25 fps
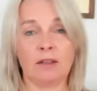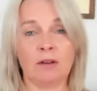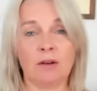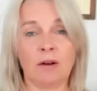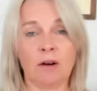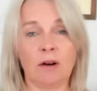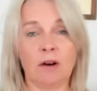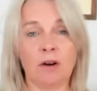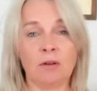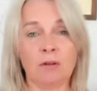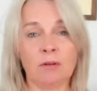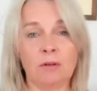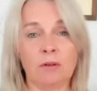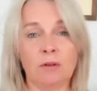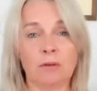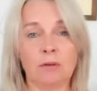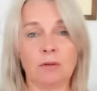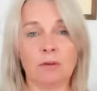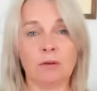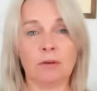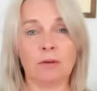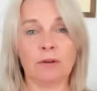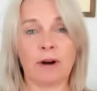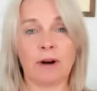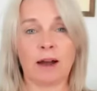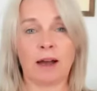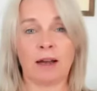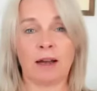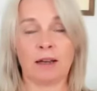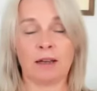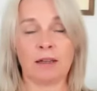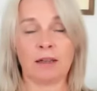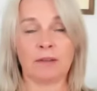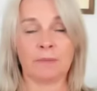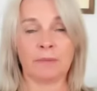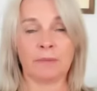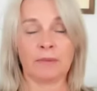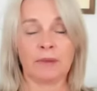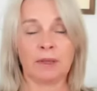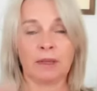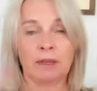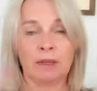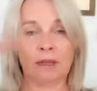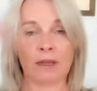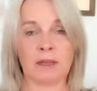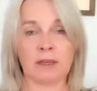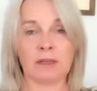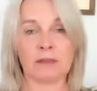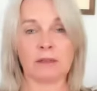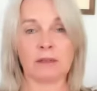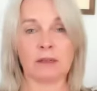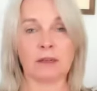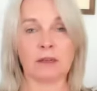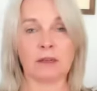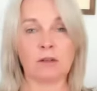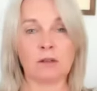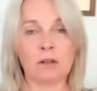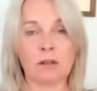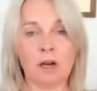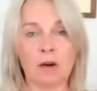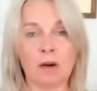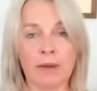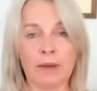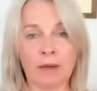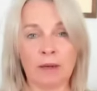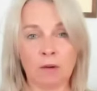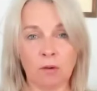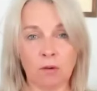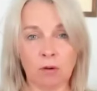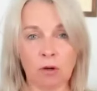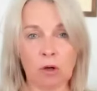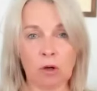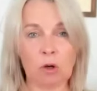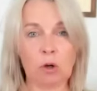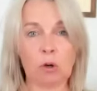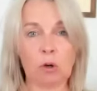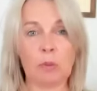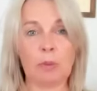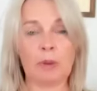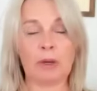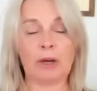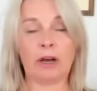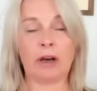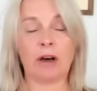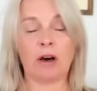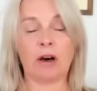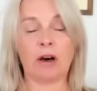your whole aura is a glowing orb